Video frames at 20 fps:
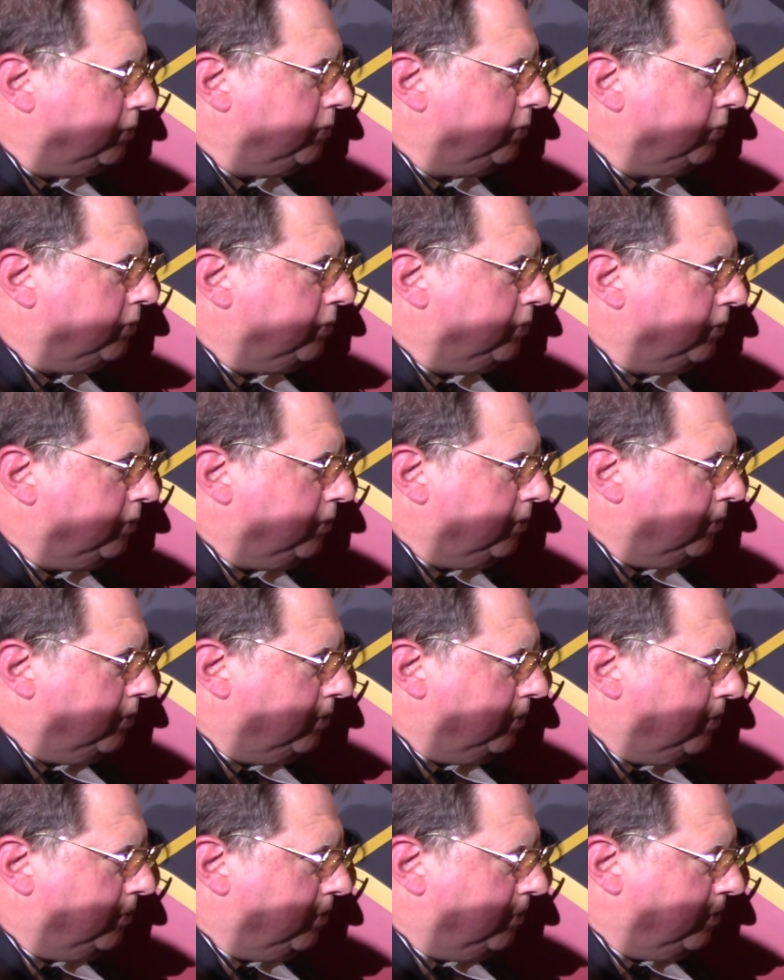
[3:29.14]

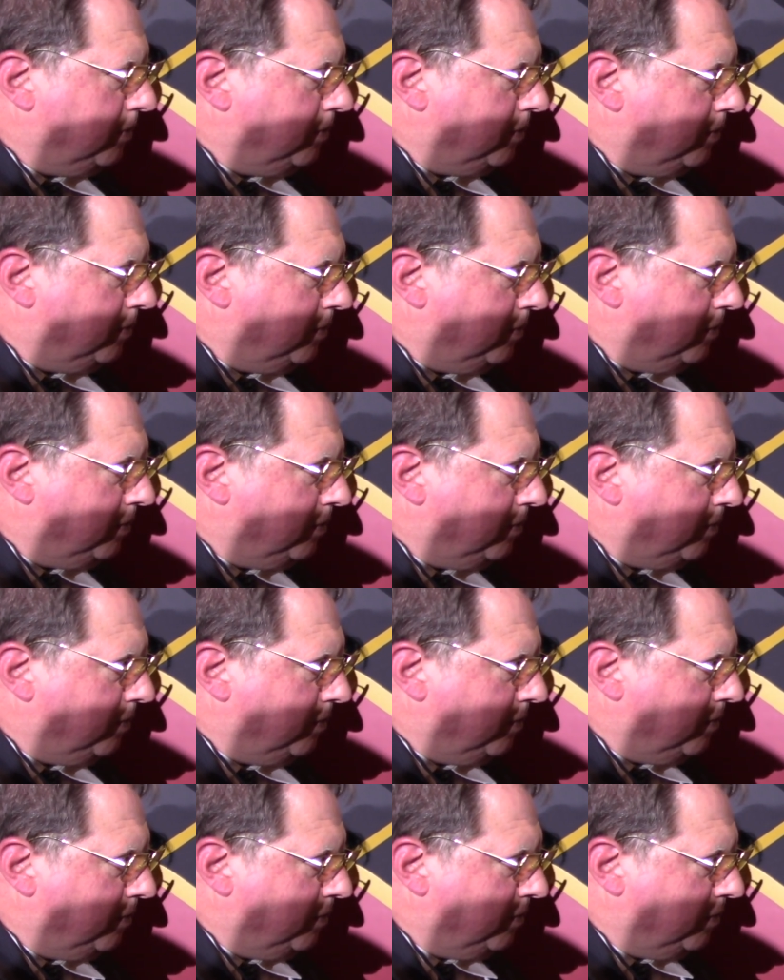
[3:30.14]

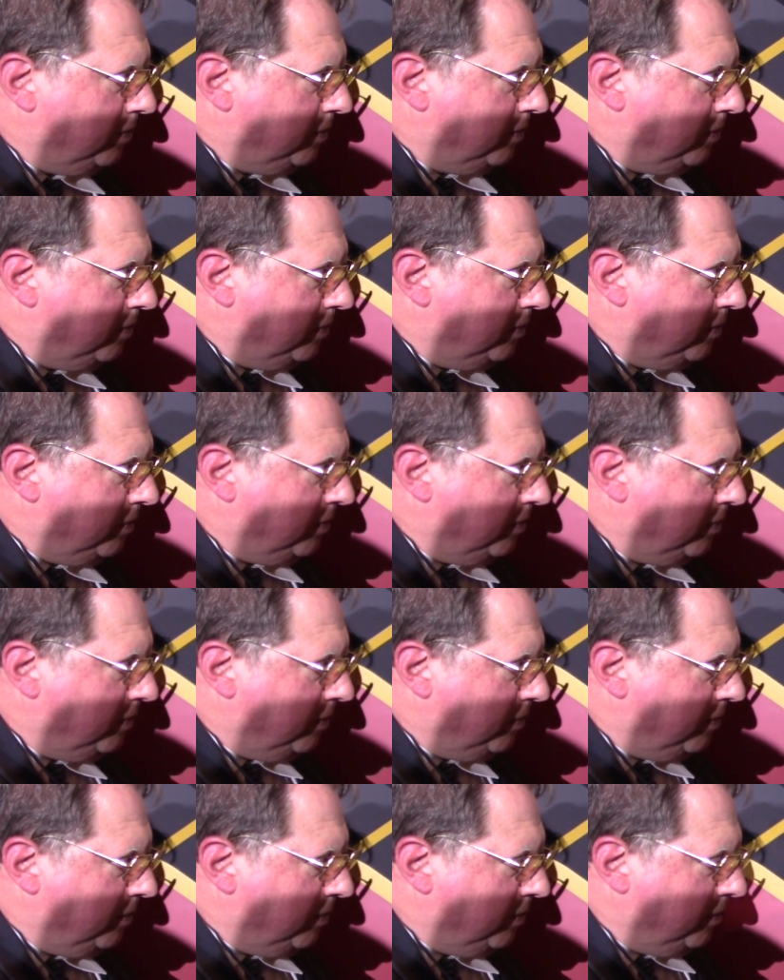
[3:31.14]

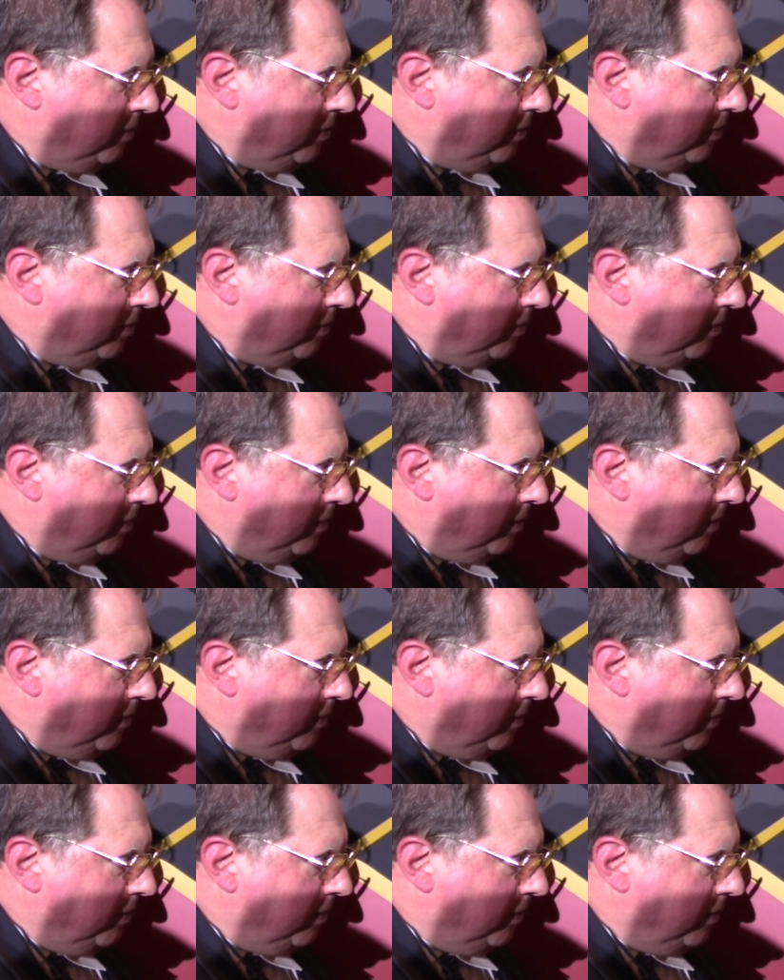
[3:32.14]
(not speaking)